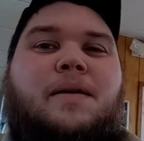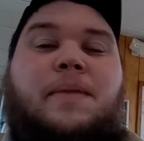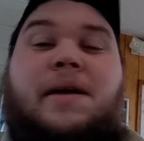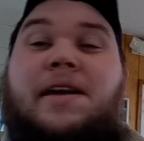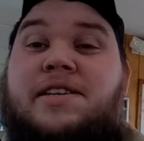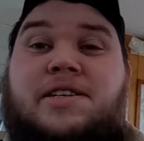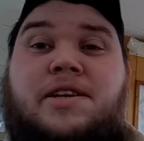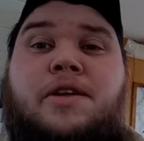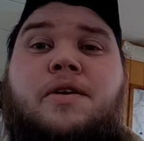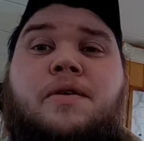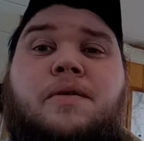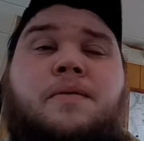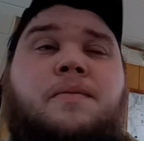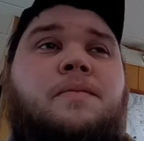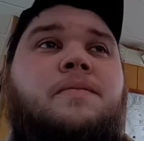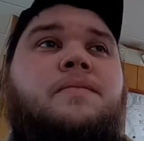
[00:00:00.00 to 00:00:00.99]
He's
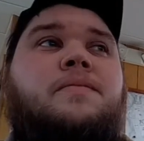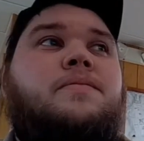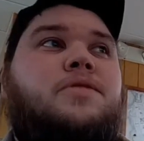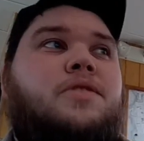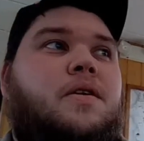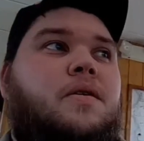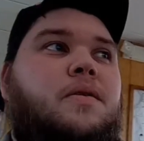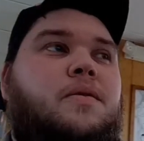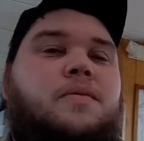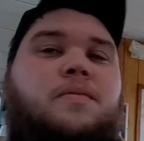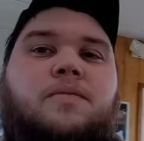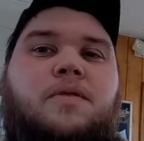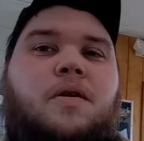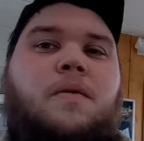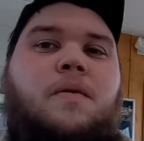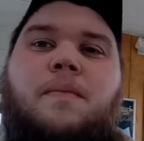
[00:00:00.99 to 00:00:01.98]
new, so
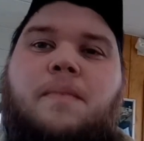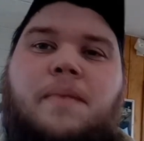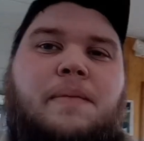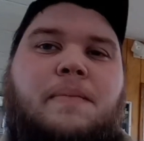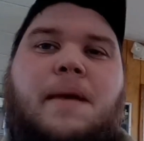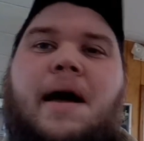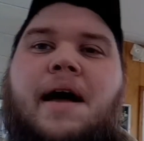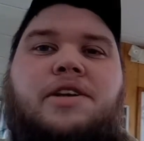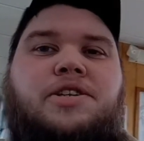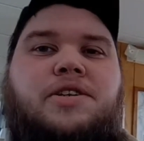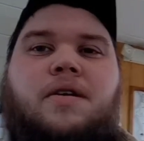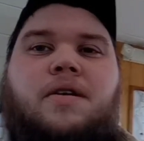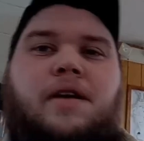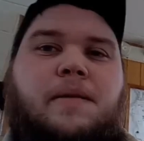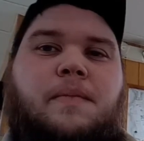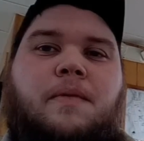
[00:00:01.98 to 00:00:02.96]
don't be bashing
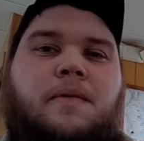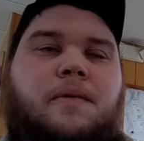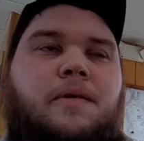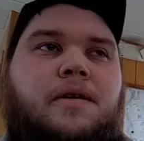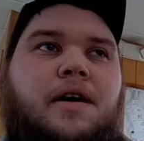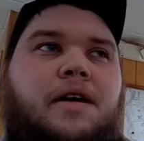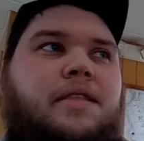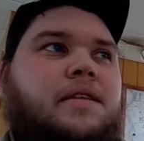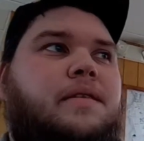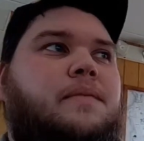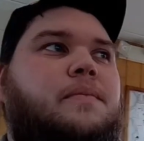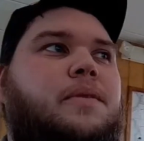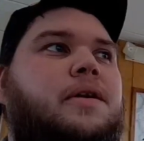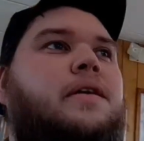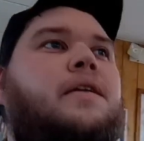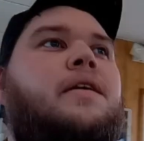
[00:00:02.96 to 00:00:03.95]
on him or nothing,
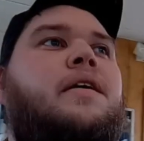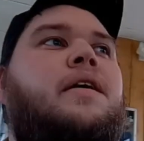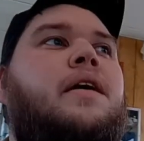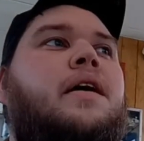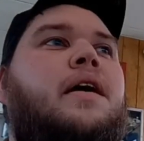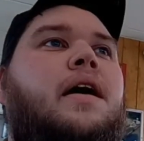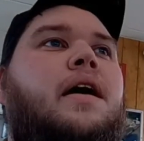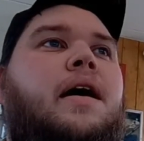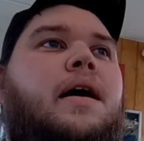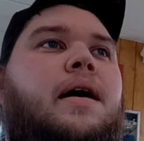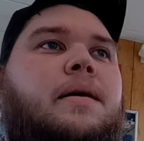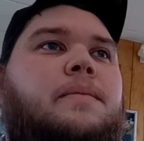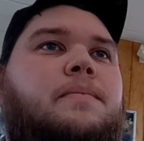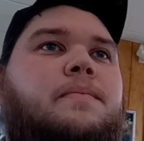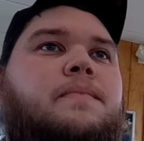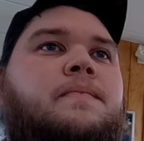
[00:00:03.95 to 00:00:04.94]
but
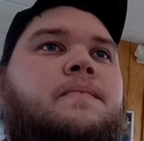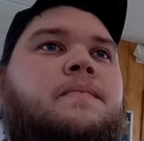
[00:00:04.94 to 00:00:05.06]
I